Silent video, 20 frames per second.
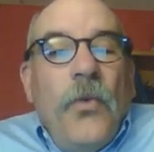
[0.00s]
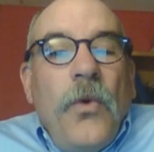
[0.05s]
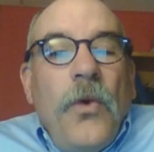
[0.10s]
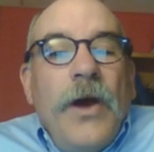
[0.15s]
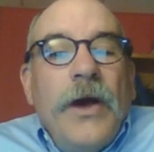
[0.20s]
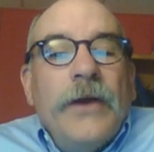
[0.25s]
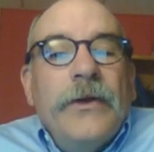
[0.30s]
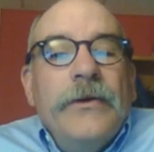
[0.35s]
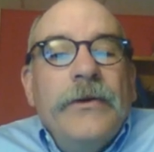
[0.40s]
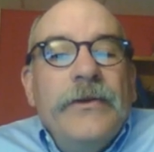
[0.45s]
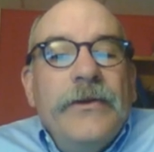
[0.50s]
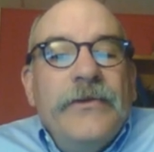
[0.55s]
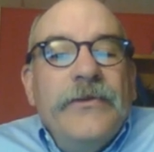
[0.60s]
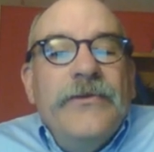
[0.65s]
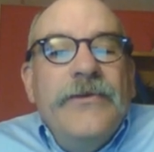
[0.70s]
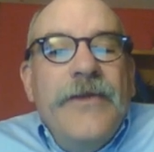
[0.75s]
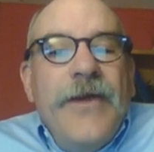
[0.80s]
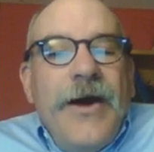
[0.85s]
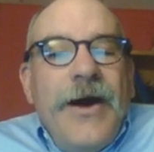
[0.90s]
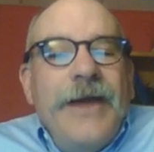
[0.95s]
water
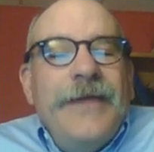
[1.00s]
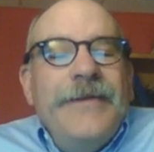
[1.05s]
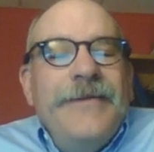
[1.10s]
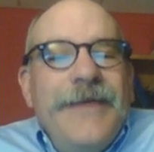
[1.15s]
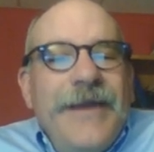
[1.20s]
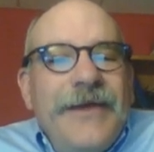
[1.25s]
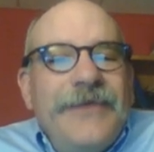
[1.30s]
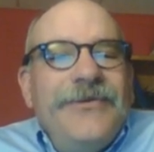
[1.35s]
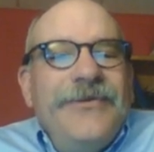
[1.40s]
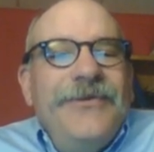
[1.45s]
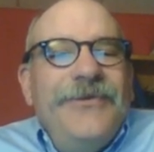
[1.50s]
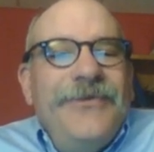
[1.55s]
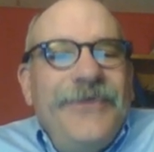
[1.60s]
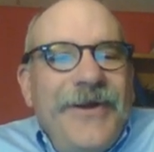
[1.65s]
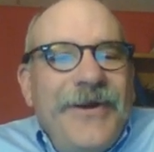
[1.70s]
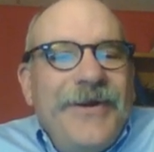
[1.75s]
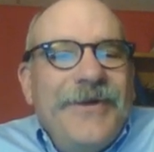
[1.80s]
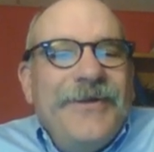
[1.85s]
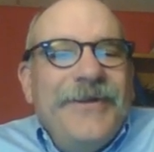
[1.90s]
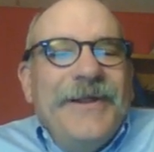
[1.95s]
does not
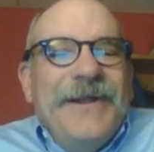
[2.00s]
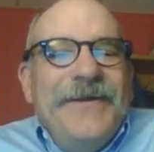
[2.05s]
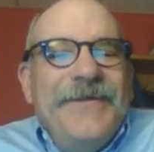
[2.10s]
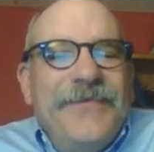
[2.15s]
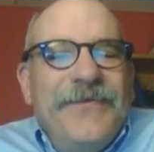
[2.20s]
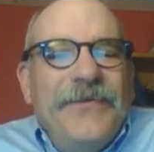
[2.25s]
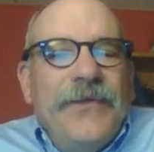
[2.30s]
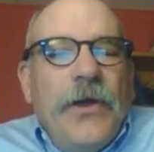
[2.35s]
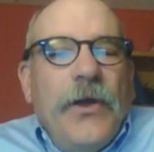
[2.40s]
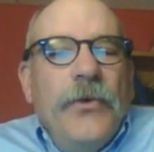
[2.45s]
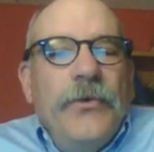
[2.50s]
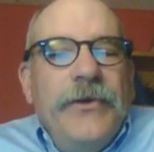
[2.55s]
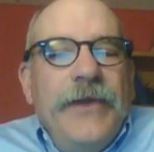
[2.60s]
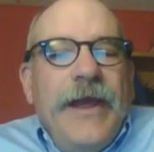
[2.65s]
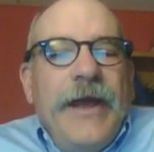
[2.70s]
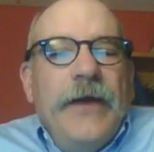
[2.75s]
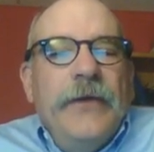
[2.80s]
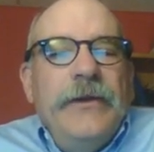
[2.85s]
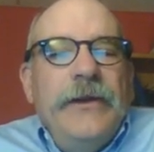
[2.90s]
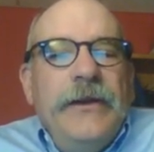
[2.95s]
necessarily flow
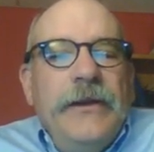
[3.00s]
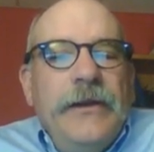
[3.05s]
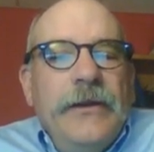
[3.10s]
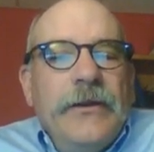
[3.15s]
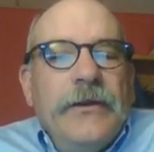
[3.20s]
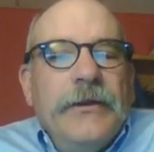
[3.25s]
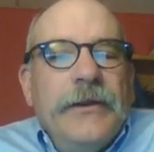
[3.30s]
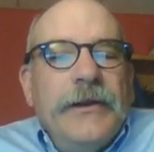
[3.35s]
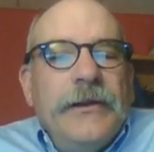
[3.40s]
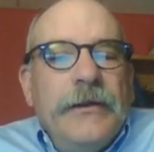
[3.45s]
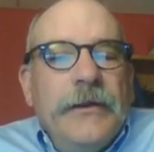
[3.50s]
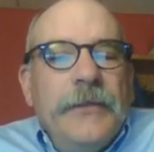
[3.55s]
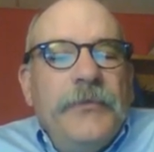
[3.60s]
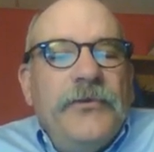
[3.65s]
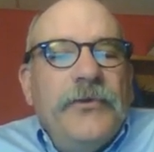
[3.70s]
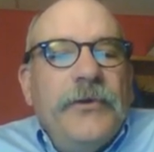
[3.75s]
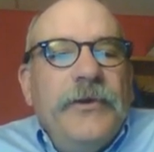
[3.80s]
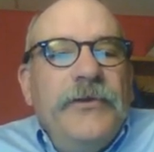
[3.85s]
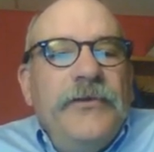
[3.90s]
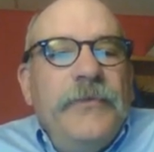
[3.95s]
downhill in
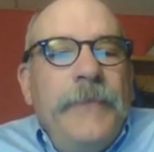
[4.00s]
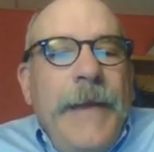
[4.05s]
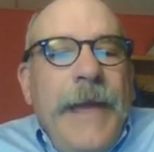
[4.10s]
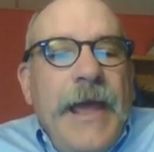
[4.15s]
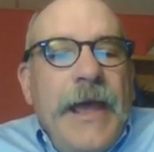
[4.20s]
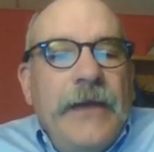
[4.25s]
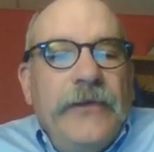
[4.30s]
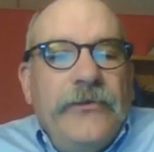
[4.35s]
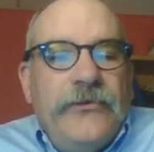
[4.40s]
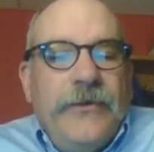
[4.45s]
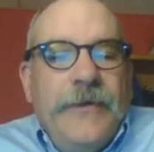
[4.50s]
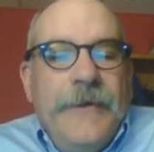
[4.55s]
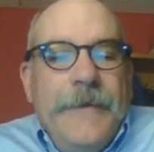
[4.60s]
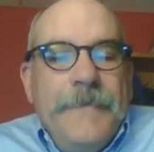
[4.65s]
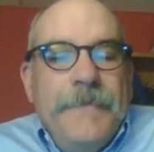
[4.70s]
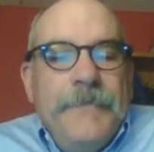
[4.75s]
ellipsoid space.